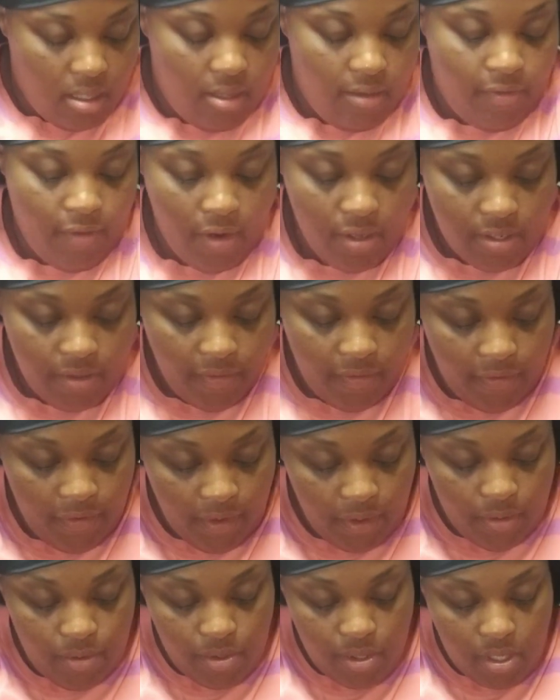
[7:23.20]
frozen
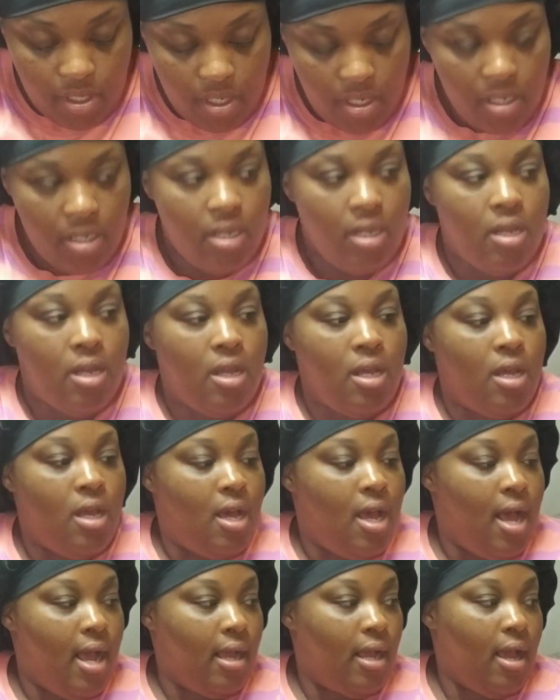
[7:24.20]
fruits.
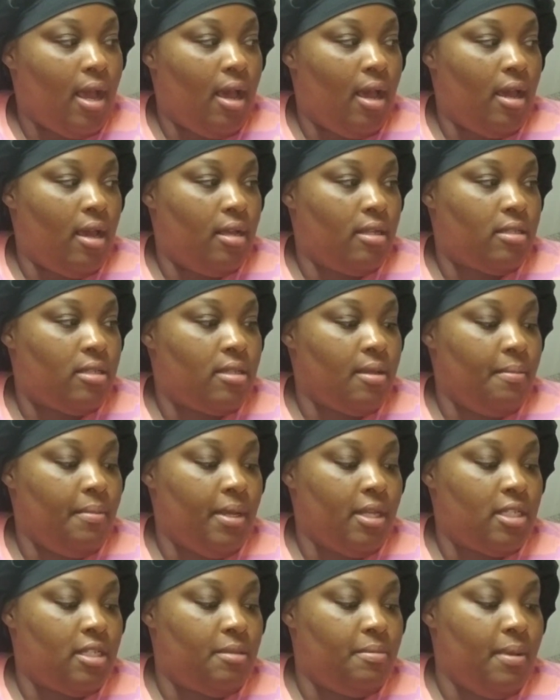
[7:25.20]
I got some
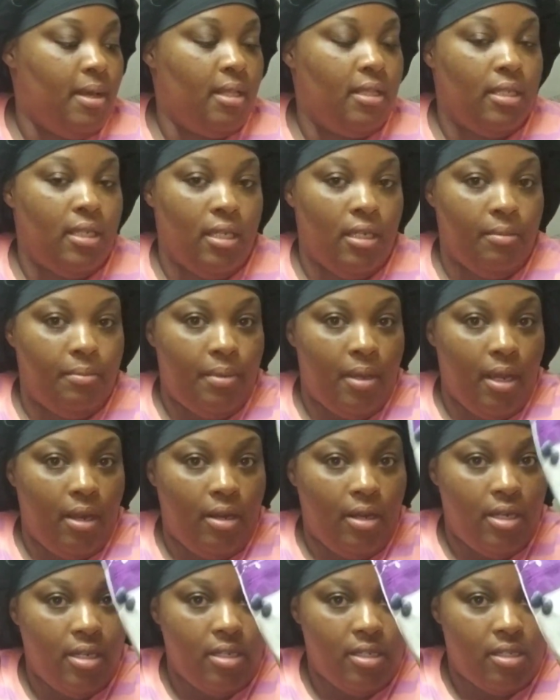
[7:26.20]
mixed melody
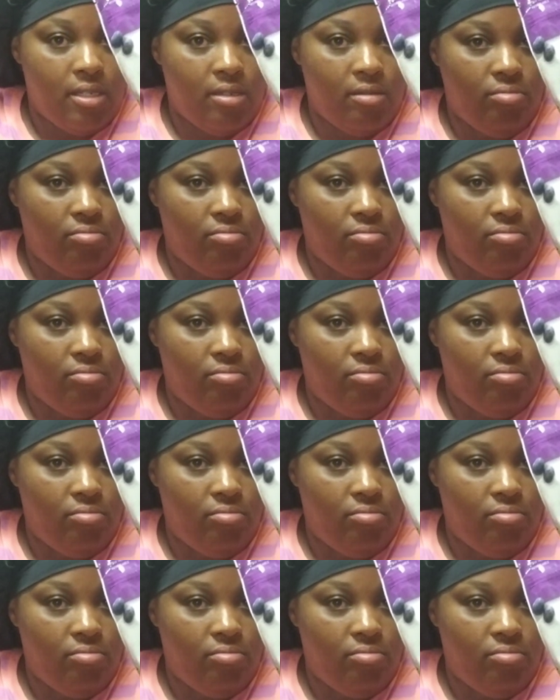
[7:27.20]
berries.